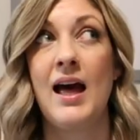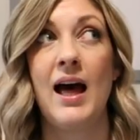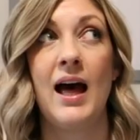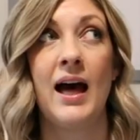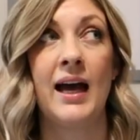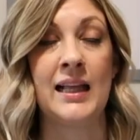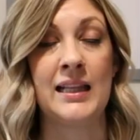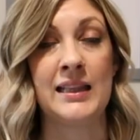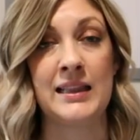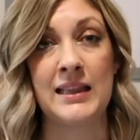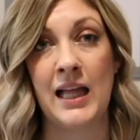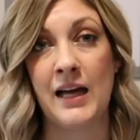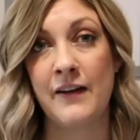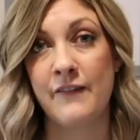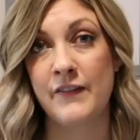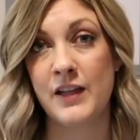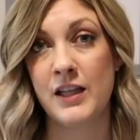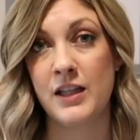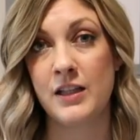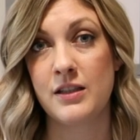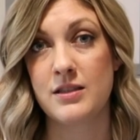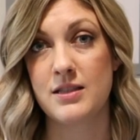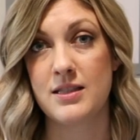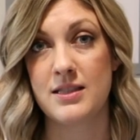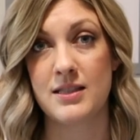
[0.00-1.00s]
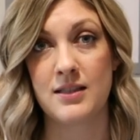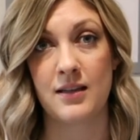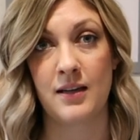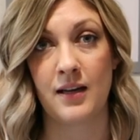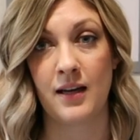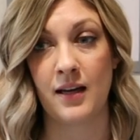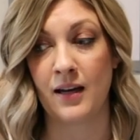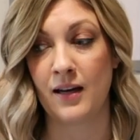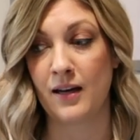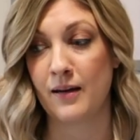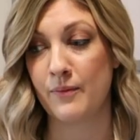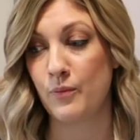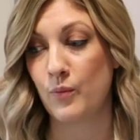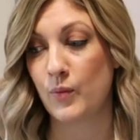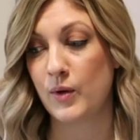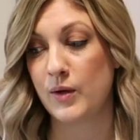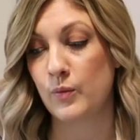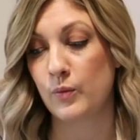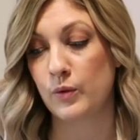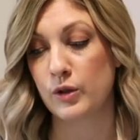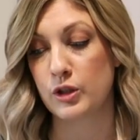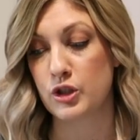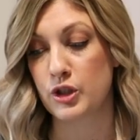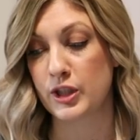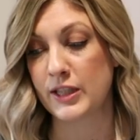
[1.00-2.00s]
I love it when
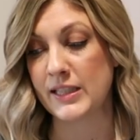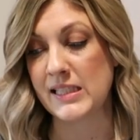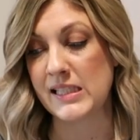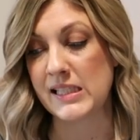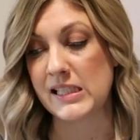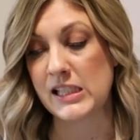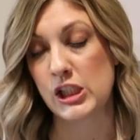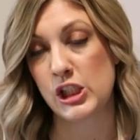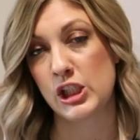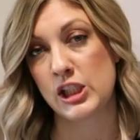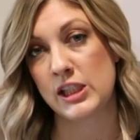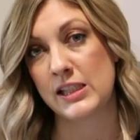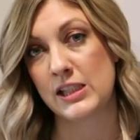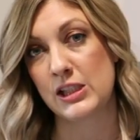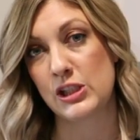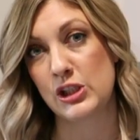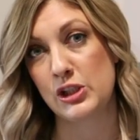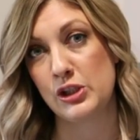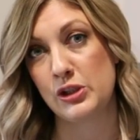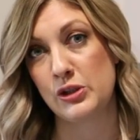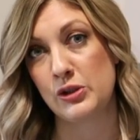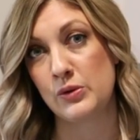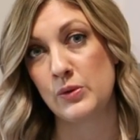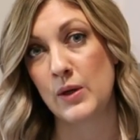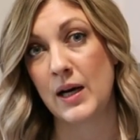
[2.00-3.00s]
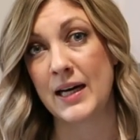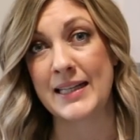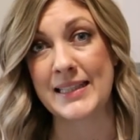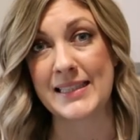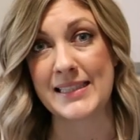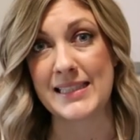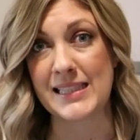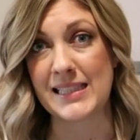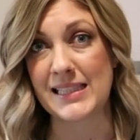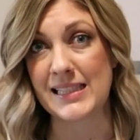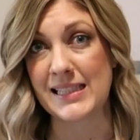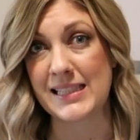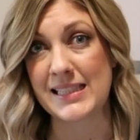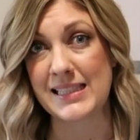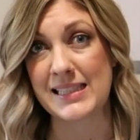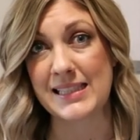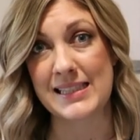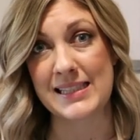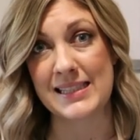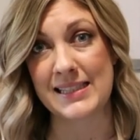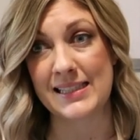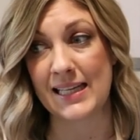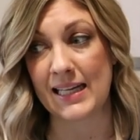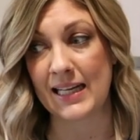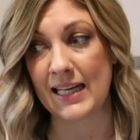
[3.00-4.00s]
we're transitioning to unassisted
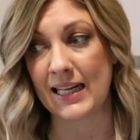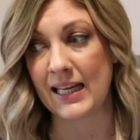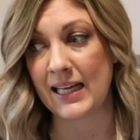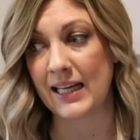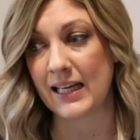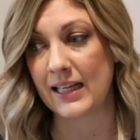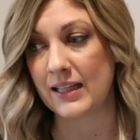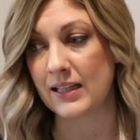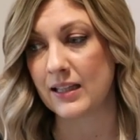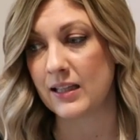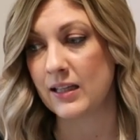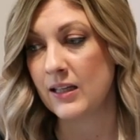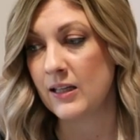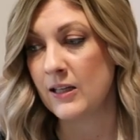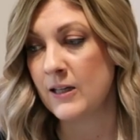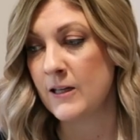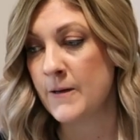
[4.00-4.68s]
sitting.